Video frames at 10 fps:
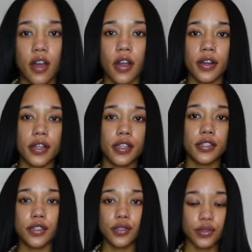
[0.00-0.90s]

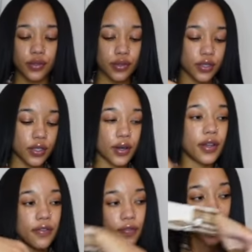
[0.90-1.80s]
cardigan too, so
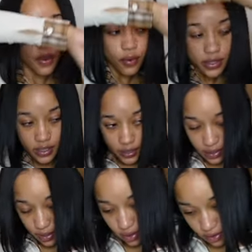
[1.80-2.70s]
if I were to
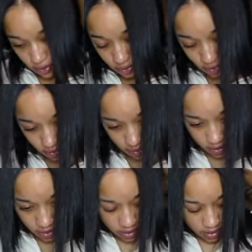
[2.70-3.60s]
get cold
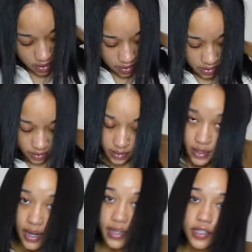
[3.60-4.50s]

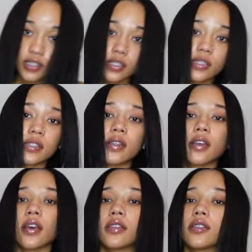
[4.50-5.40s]
then I can just
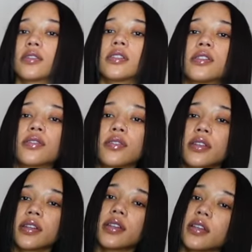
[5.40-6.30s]
throw this on,
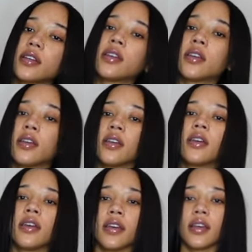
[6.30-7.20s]

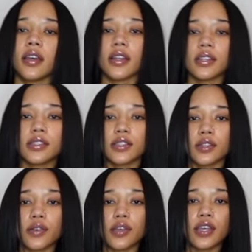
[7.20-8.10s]
and it's
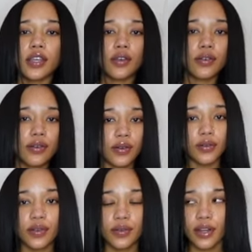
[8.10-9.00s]
still cute,
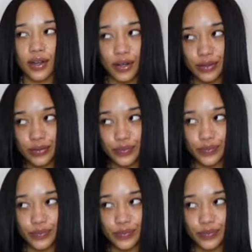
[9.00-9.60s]
you know.